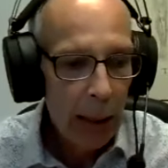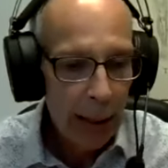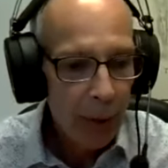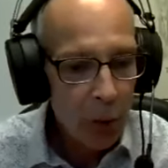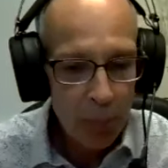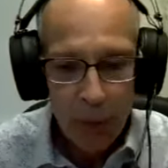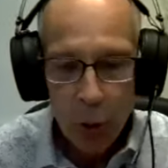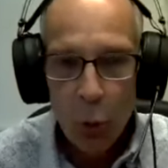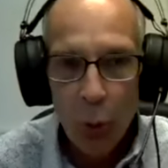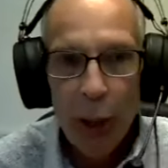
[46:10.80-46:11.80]
is be
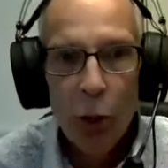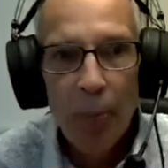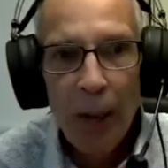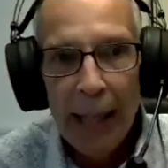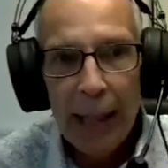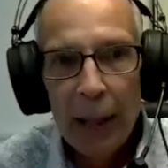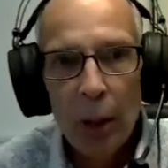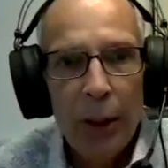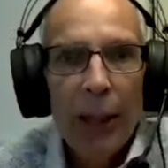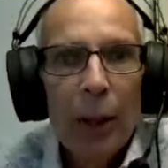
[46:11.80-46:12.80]
sure to go back and
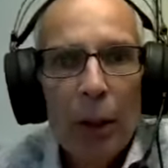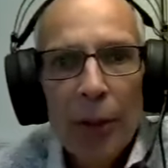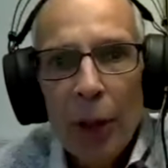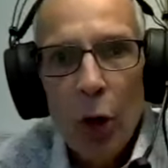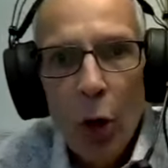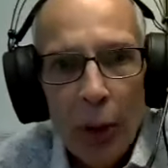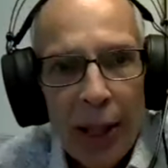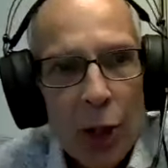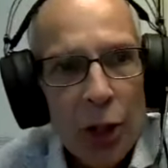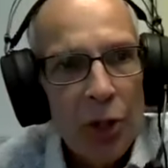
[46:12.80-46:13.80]
look at all the
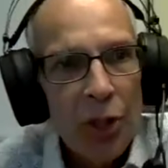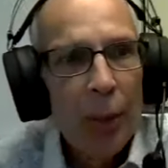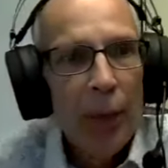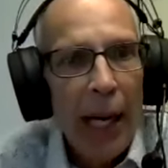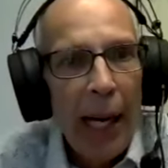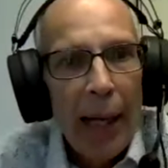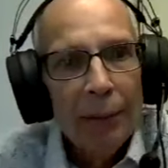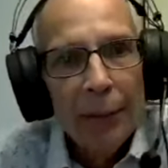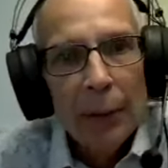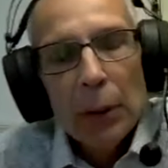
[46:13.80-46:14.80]
cartilages that we have
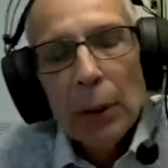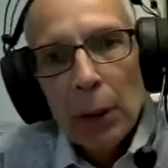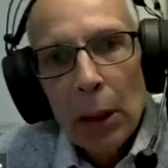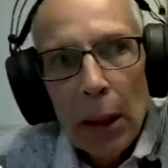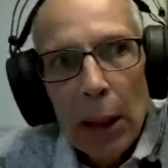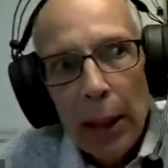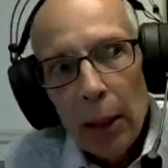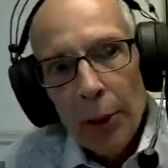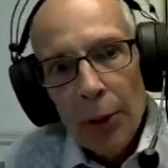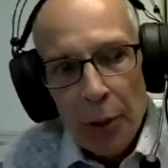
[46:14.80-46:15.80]

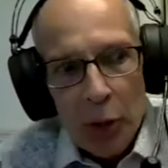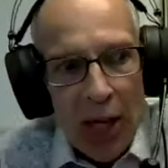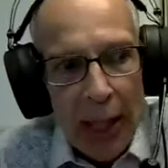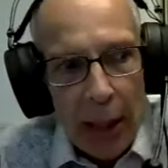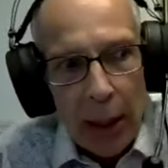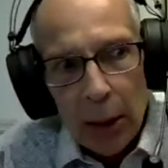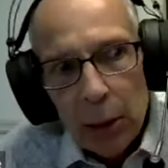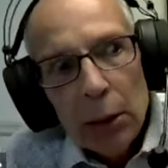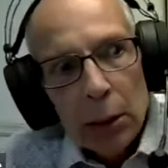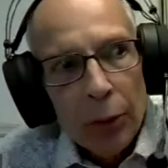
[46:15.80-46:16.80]
and
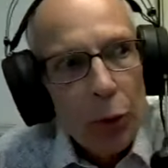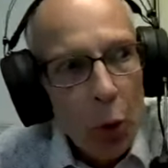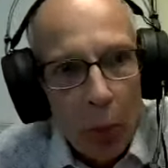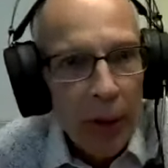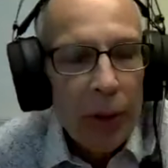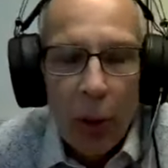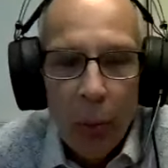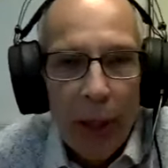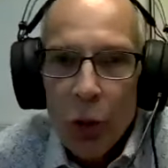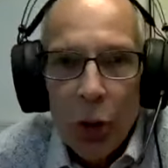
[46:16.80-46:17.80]
understand there's always a
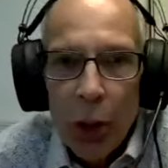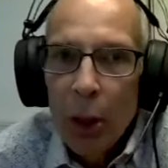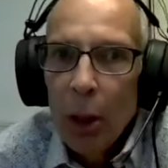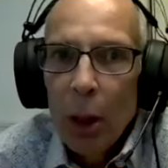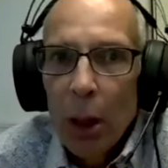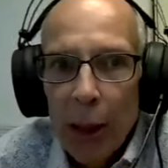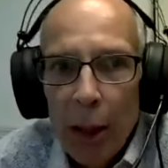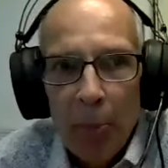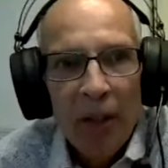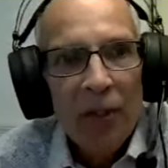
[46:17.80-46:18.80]
question on
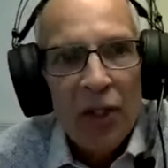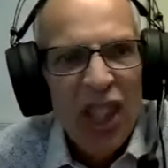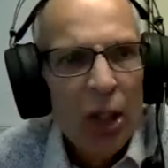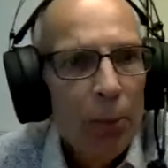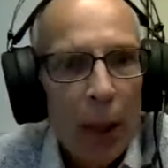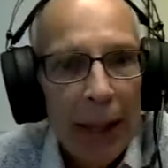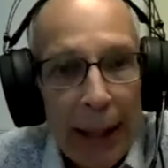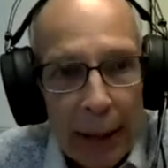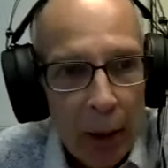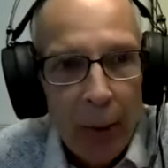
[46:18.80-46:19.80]
the epiphyseal
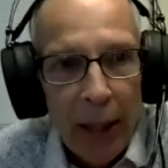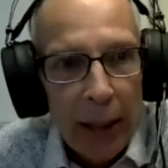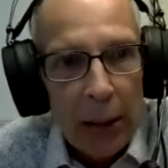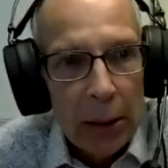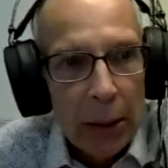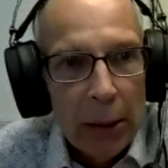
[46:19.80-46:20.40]
plate, correct?